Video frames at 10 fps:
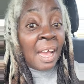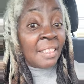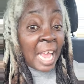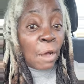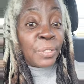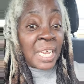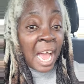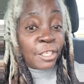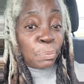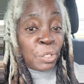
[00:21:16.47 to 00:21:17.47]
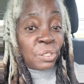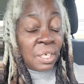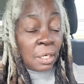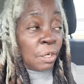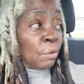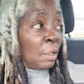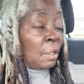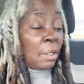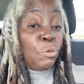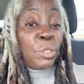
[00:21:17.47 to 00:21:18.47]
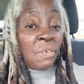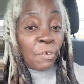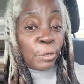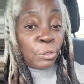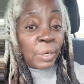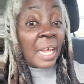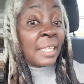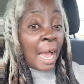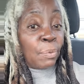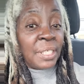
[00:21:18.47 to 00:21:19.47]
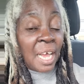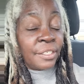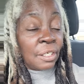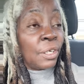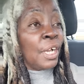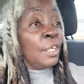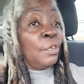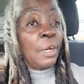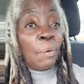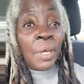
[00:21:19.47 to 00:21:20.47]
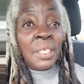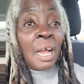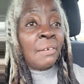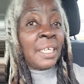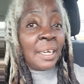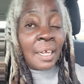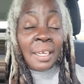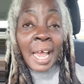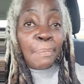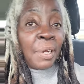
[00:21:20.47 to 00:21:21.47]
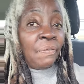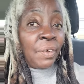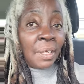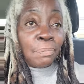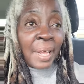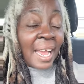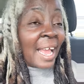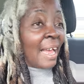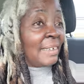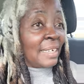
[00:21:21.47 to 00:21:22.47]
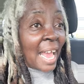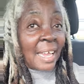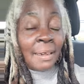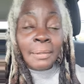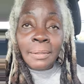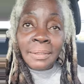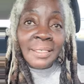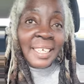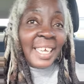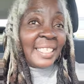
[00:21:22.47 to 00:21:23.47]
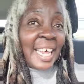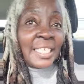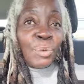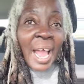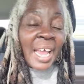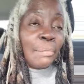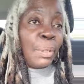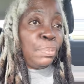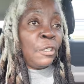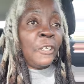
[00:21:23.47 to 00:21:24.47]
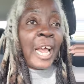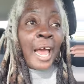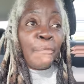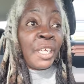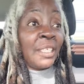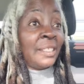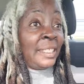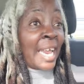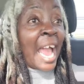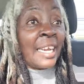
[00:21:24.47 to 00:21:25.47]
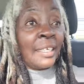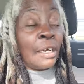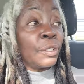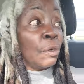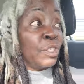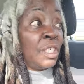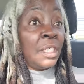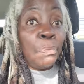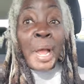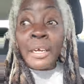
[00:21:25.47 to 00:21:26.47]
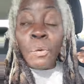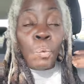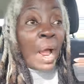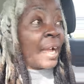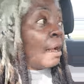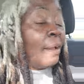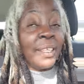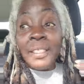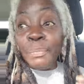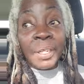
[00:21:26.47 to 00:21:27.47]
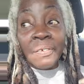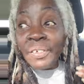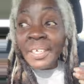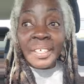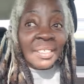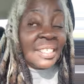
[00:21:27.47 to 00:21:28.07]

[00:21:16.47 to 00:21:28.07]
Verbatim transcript: That was house music to you. Lil Uzi Vert doing that. That was house to you. You know what? Y'all need to clap the fuck back. That, oh, that's why I had to be pulled out, because daddy knows, oh, she's about to whack all these motherfuckers.